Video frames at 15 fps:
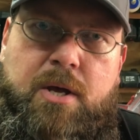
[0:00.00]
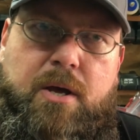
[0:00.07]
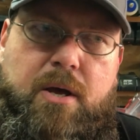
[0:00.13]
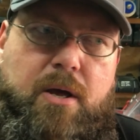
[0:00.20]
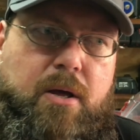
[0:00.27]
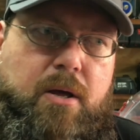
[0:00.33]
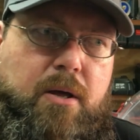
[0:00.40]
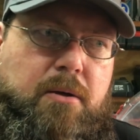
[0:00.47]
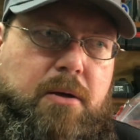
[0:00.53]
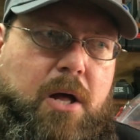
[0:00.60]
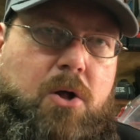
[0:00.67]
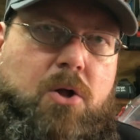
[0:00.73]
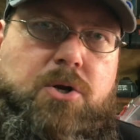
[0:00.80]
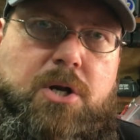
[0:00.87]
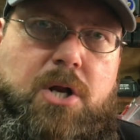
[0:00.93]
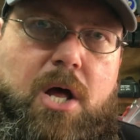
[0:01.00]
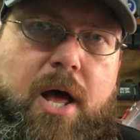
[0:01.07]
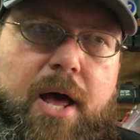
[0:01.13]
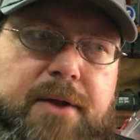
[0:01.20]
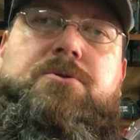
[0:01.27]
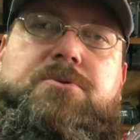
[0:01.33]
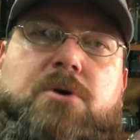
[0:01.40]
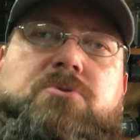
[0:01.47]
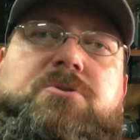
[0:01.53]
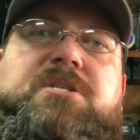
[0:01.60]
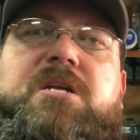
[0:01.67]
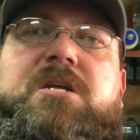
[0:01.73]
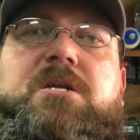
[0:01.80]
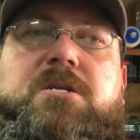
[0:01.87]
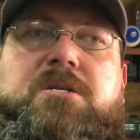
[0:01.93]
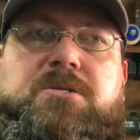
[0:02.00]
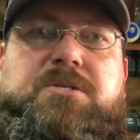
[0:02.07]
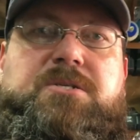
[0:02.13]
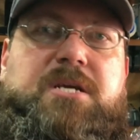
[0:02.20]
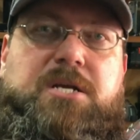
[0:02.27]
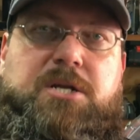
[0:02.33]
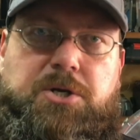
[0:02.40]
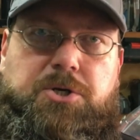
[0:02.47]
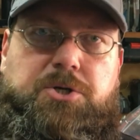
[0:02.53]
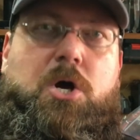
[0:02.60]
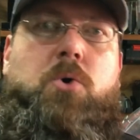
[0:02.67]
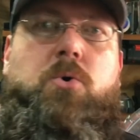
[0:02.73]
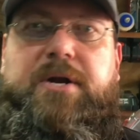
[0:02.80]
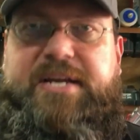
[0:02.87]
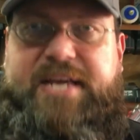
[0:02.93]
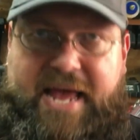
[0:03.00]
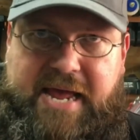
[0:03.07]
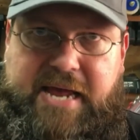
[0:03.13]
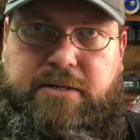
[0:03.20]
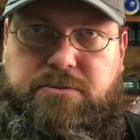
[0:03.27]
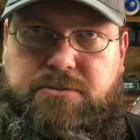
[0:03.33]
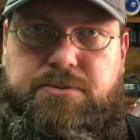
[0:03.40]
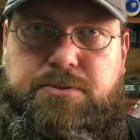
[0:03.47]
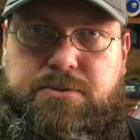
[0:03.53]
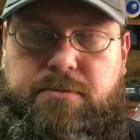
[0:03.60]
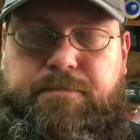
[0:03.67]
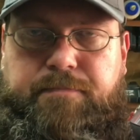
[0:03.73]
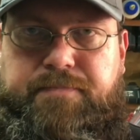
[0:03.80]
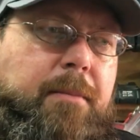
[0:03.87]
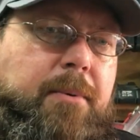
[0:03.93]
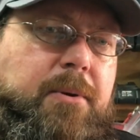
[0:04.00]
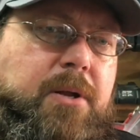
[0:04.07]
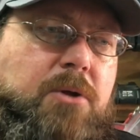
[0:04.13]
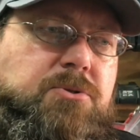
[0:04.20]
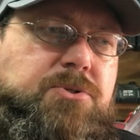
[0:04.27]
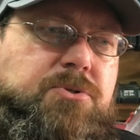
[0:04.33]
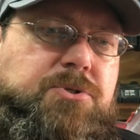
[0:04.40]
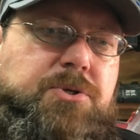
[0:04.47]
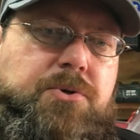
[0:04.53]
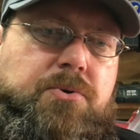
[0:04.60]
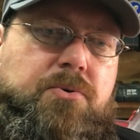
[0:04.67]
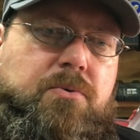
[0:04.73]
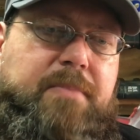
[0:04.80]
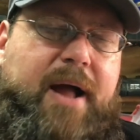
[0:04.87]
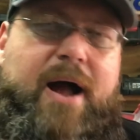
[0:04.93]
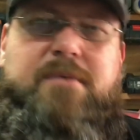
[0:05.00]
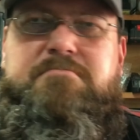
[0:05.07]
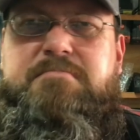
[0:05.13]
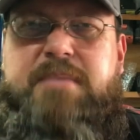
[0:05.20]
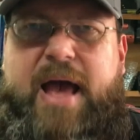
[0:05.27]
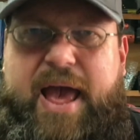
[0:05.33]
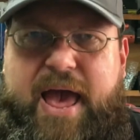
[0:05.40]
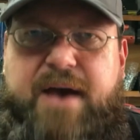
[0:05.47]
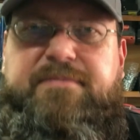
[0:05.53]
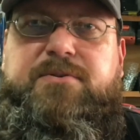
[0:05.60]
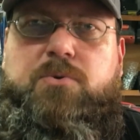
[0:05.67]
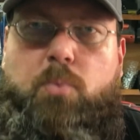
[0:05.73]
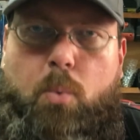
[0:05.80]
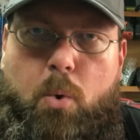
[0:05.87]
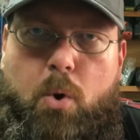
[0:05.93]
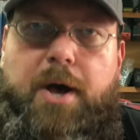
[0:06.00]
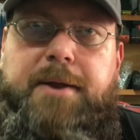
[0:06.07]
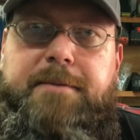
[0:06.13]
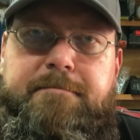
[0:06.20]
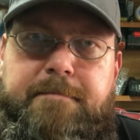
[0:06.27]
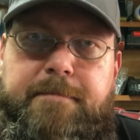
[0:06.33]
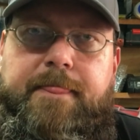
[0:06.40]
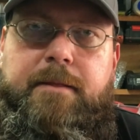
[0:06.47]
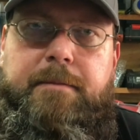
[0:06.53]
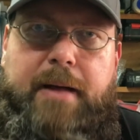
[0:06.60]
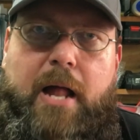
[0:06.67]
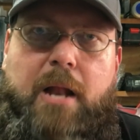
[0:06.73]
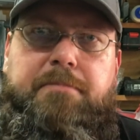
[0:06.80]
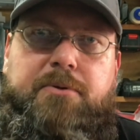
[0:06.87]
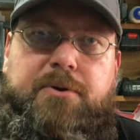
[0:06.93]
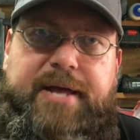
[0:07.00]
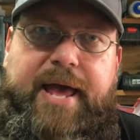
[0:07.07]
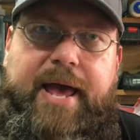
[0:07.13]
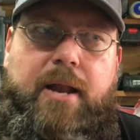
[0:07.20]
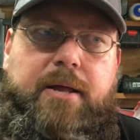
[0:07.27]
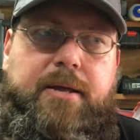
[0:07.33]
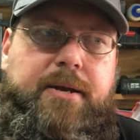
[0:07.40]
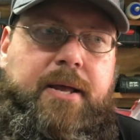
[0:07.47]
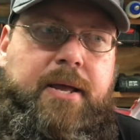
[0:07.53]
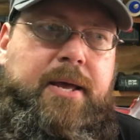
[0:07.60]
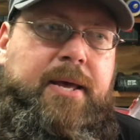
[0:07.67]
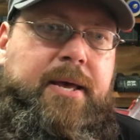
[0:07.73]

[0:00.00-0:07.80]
hauled a lot, those tended to see lower gains, closer to about 0.5 to 1 mile per gallon.